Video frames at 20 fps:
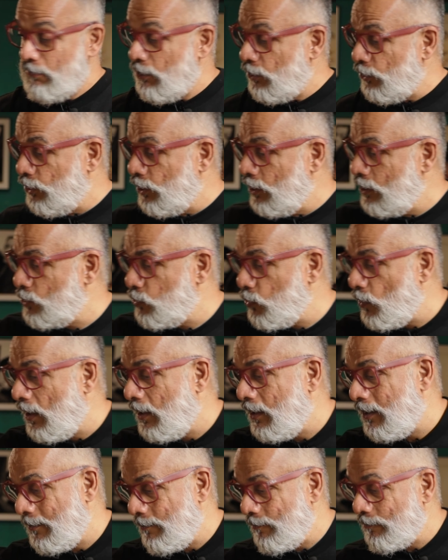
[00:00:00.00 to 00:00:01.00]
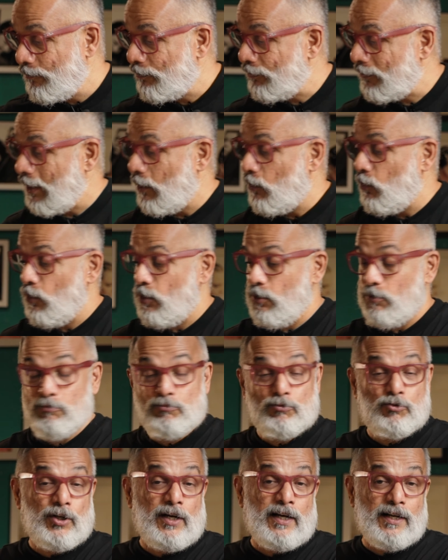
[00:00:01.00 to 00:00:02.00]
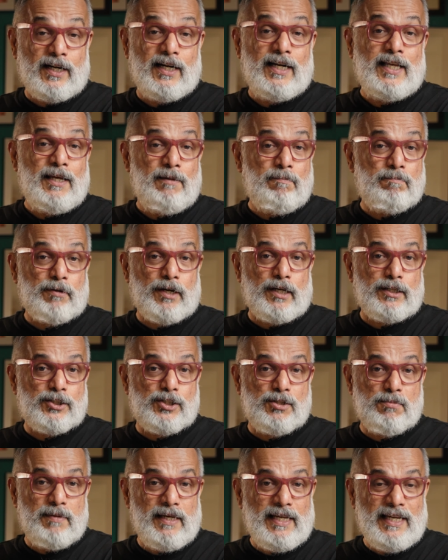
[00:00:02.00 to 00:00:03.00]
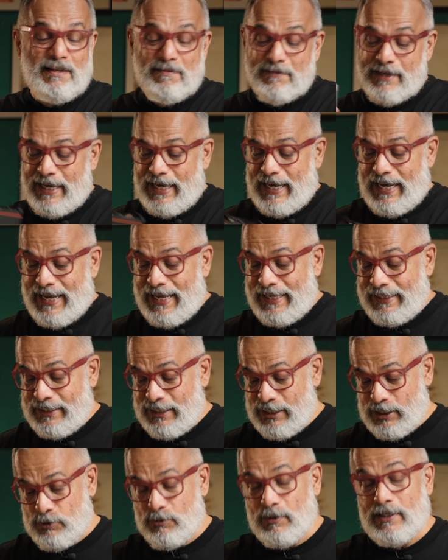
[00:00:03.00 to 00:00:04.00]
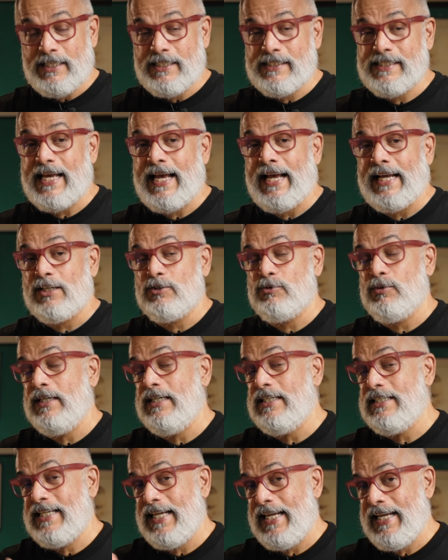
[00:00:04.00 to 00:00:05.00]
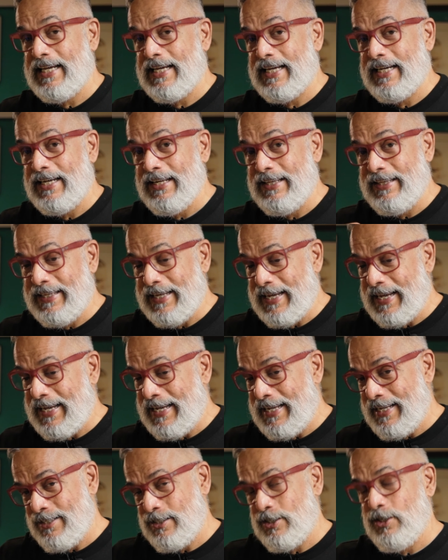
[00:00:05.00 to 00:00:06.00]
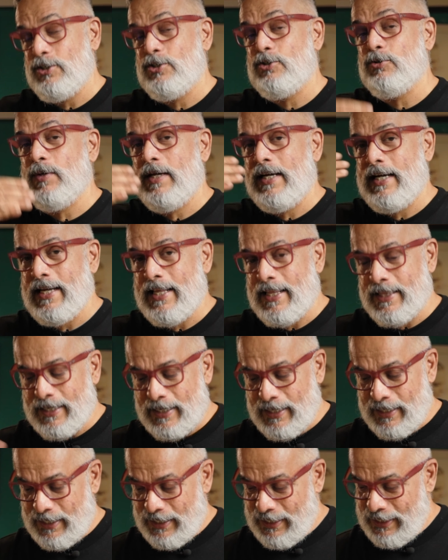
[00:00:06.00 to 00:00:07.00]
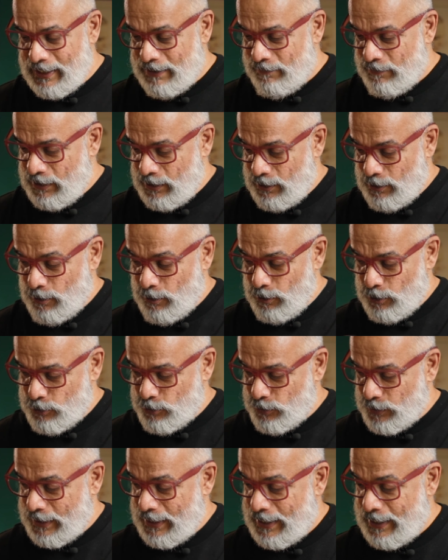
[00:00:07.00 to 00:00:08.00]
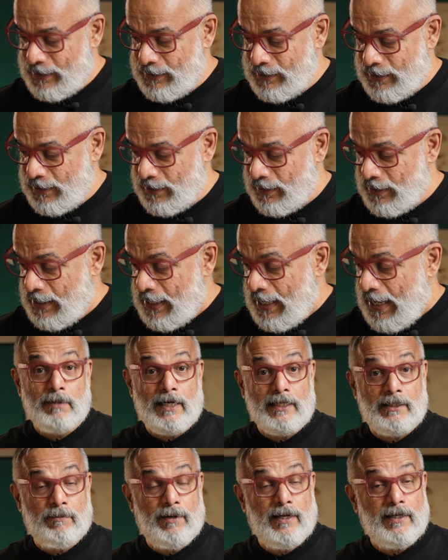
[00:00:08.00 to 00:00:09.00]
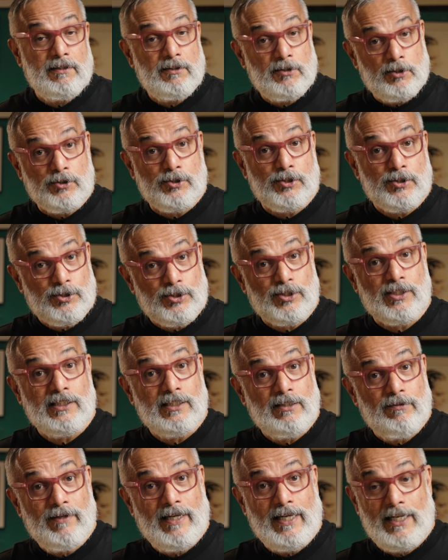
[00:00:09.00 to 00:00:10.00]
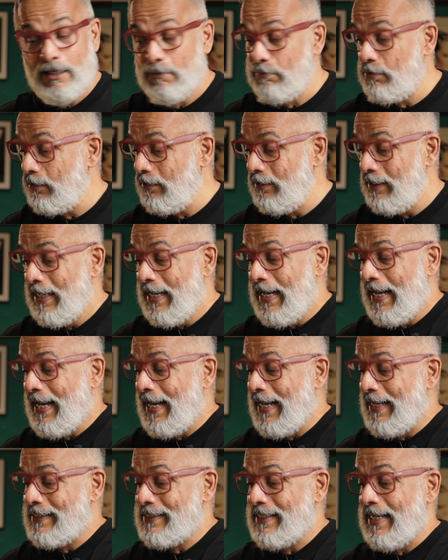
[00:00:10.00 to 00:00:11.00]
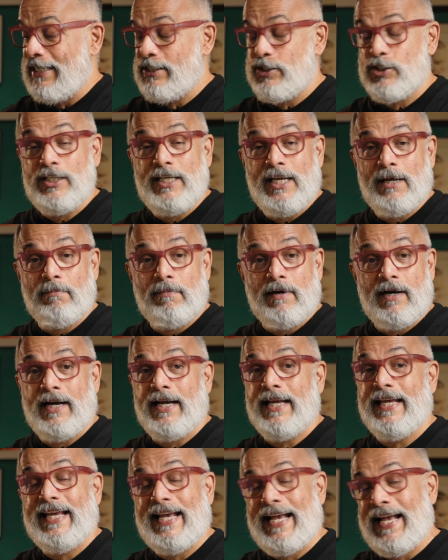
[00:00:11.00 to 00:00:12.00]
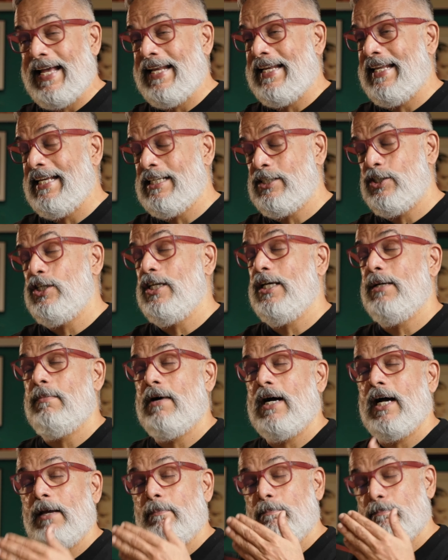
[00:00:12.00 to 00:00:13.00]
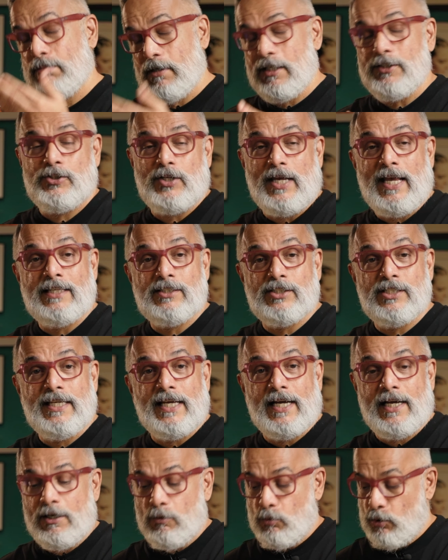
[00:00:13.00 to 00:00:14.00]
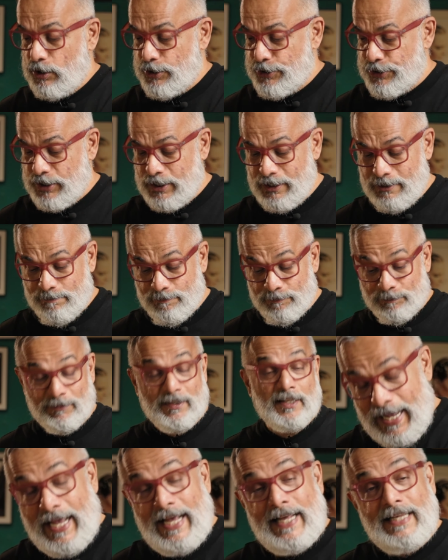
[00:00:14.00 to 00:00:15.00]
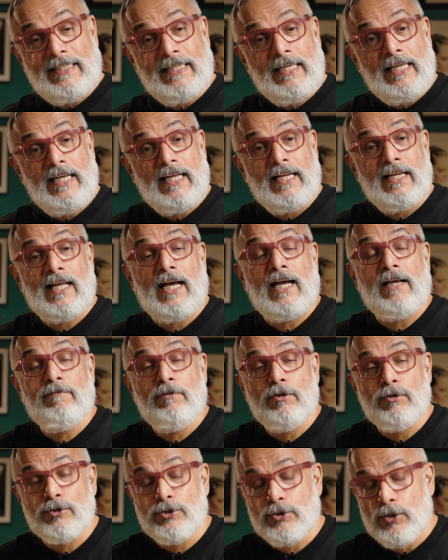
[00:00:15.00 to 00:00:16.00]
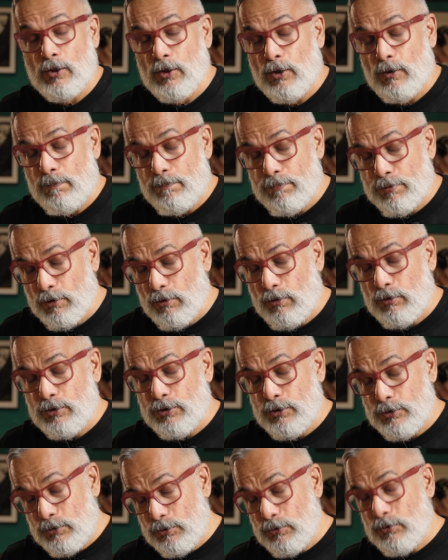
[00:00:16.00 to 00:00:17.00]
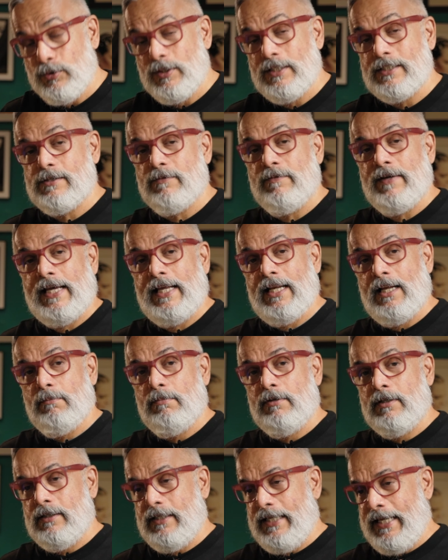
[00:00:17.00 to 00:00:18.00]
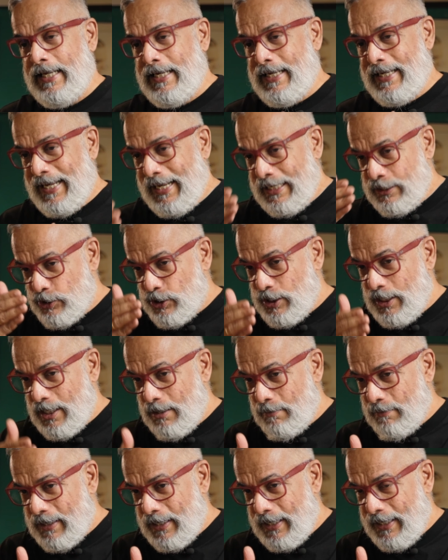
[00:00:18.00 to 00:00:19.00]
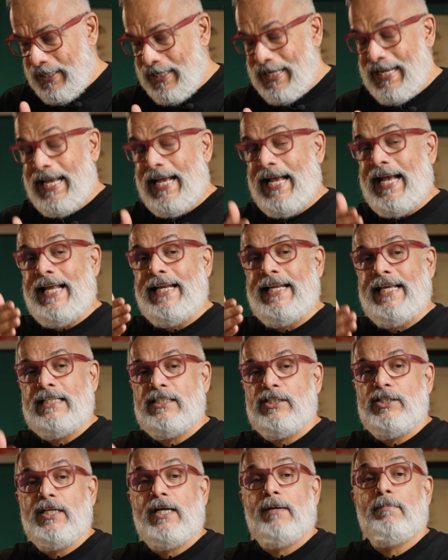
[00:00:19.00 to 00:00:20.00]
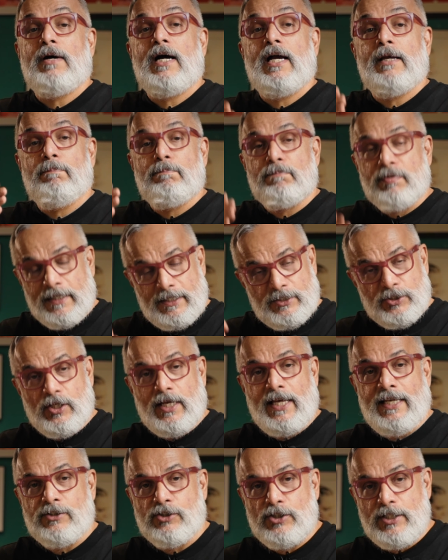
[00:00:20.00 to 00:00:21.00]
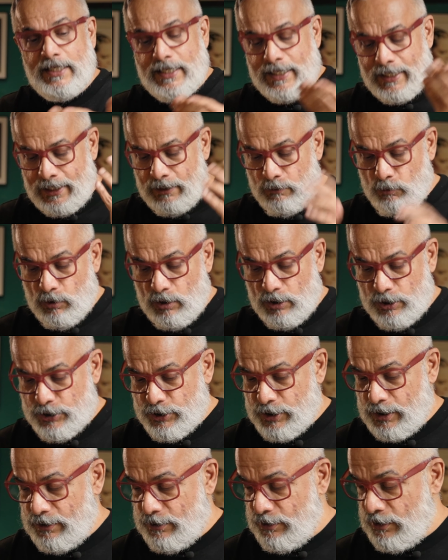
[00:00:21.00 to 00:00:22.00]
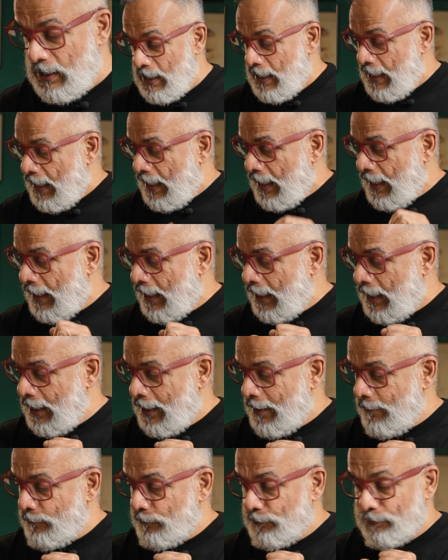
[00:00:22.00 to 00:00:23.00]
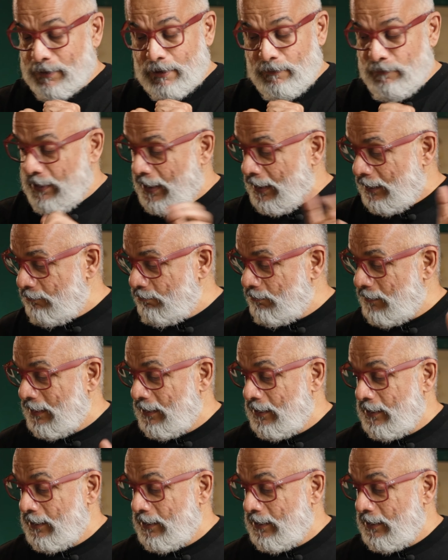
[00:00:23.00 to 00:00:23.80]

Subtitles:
This one thoroughly impressed me, and this one has actually taken that to another level altogether. By the way, this is still available as HDMI and HDMI plus SDI version, and the LiveU Solo Pro 2 is available in HDMI and HDMI plus SDI version. Well,